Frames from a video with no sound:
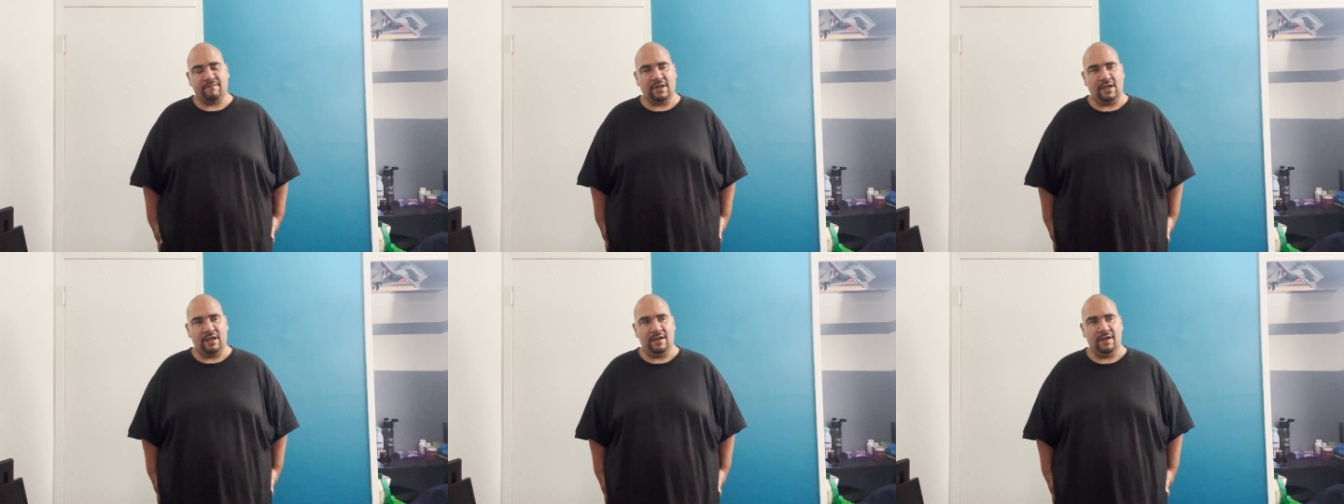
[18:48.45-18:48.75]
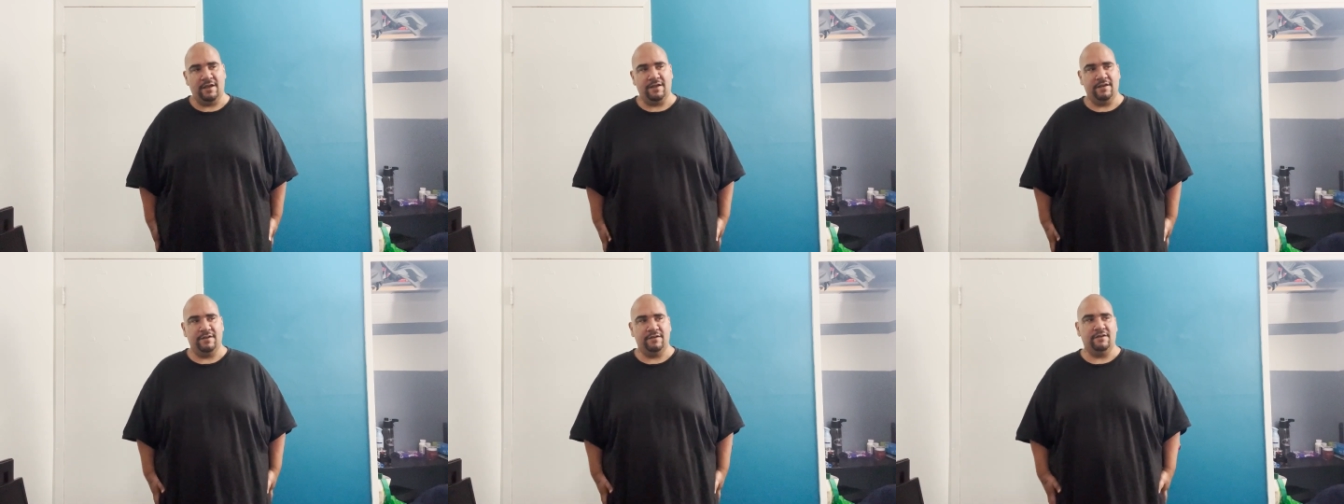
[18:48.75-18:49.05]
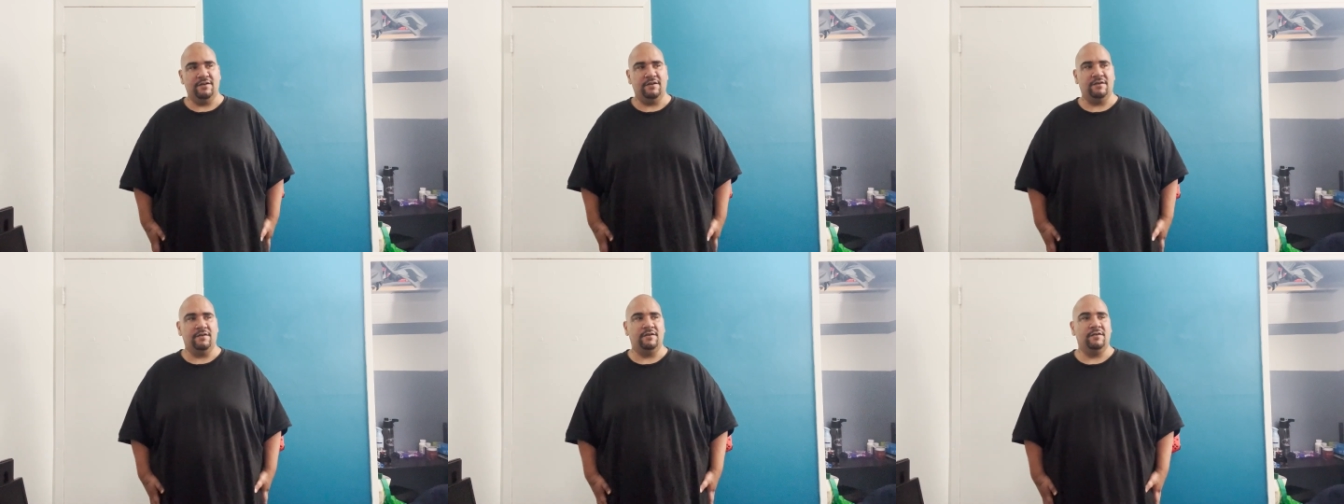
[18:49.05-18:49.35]
And
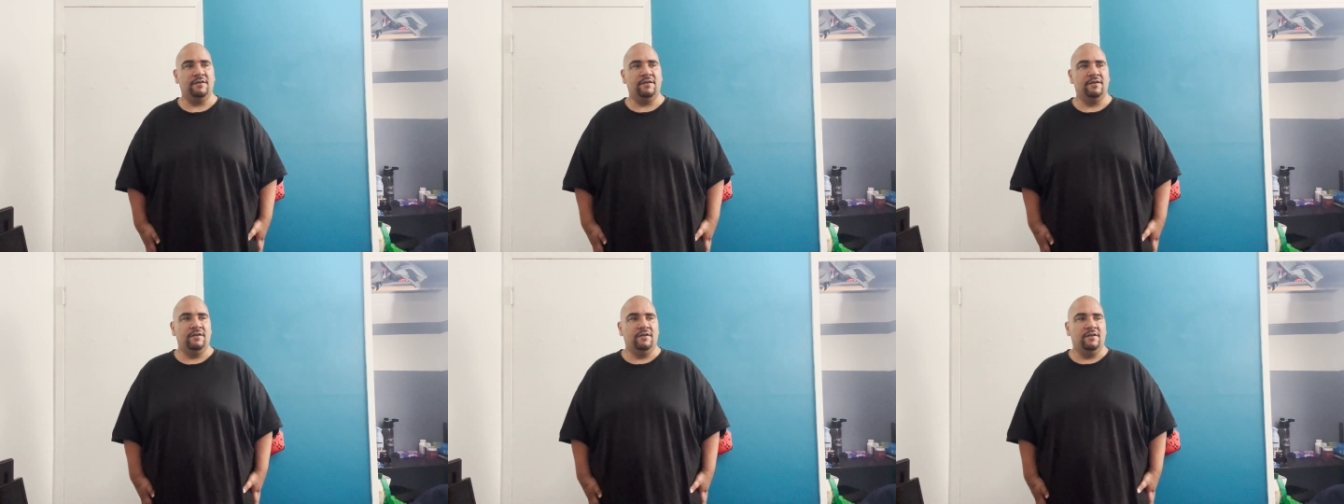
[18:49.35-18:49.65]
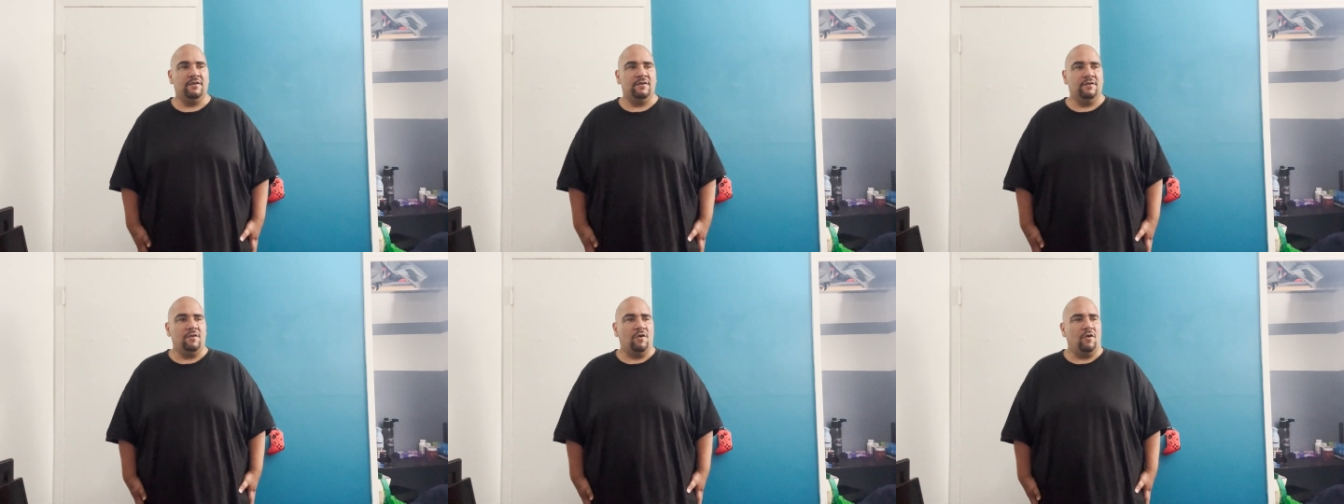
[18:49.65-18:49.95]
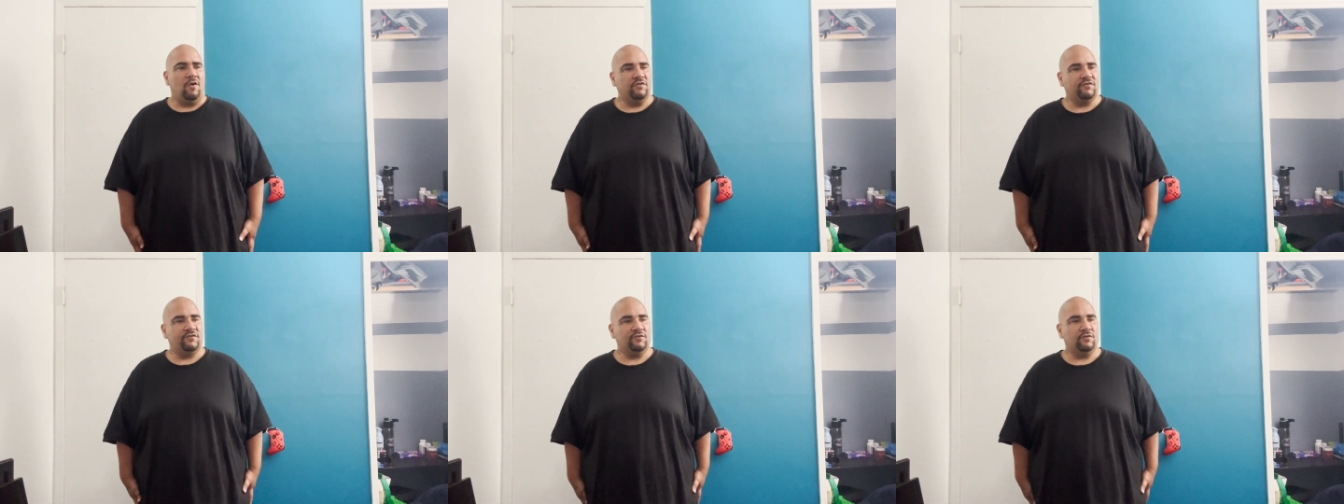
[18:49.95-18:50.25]
uh,
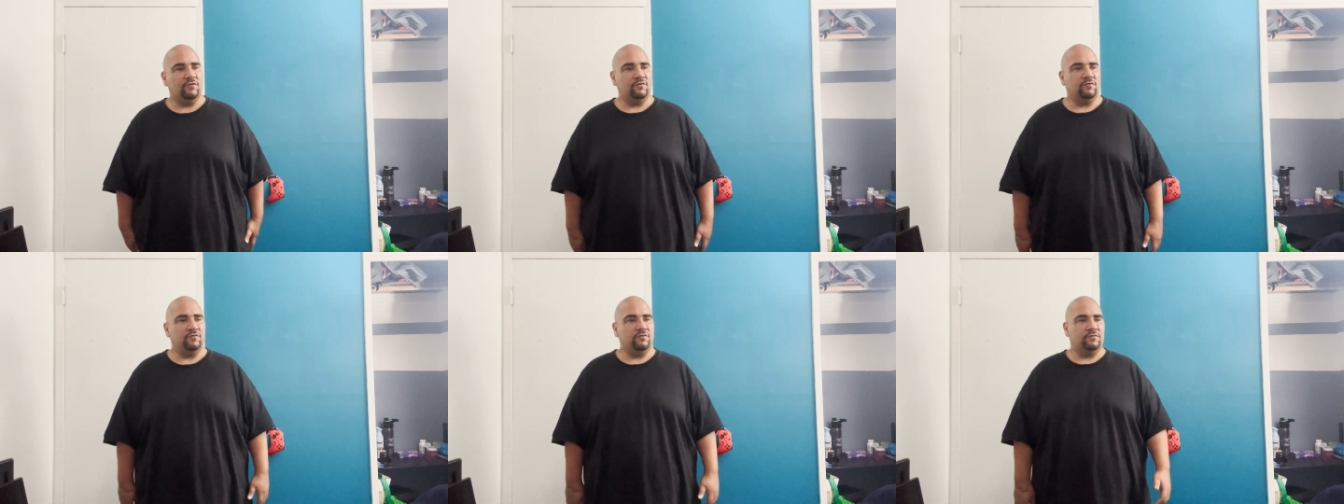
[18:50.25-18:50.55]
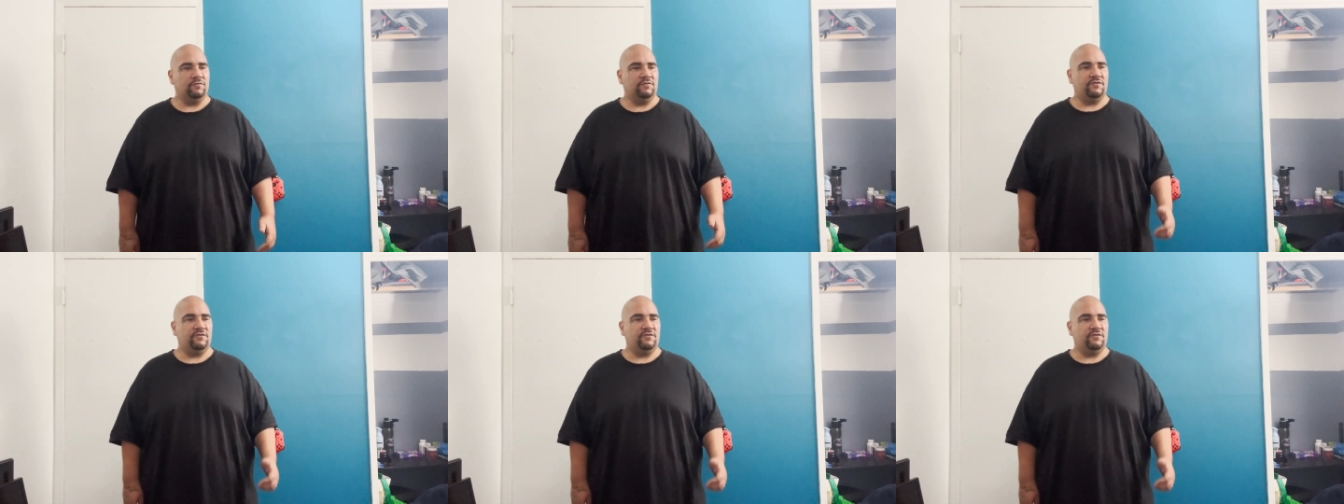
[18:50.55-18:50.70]
also,